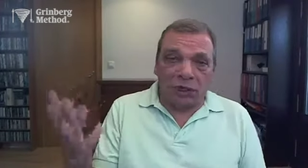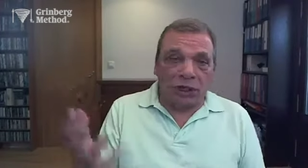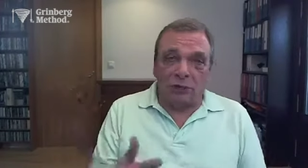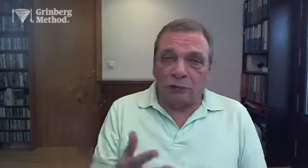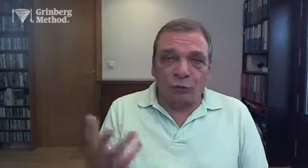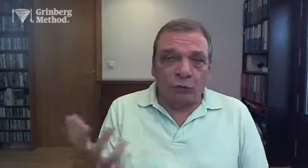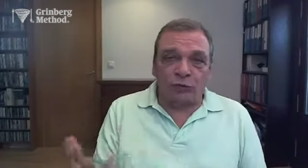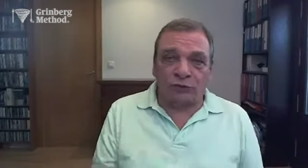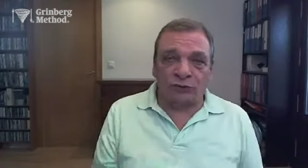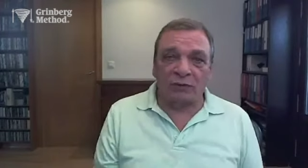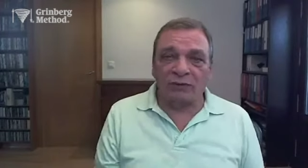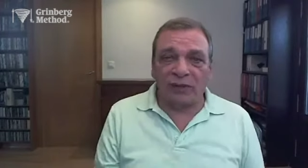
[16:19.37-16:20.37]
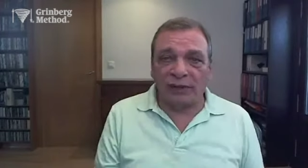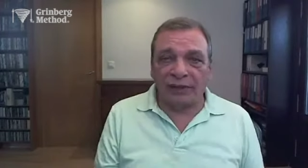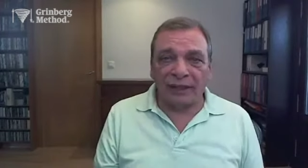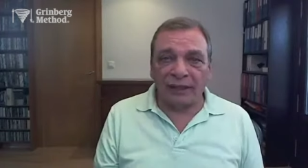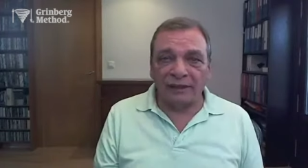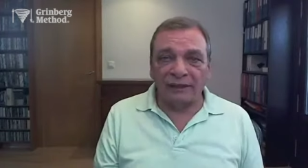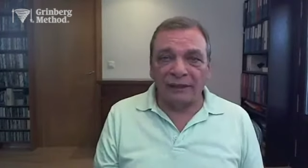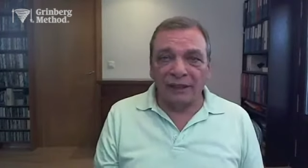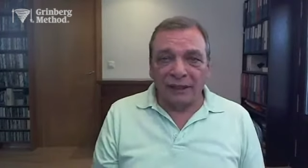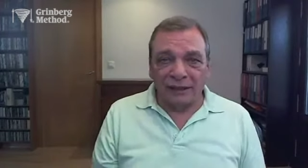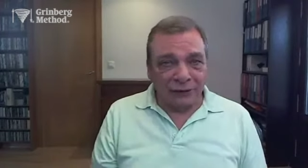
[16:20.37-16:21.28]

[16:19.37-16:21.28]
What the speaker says: I took trivial things.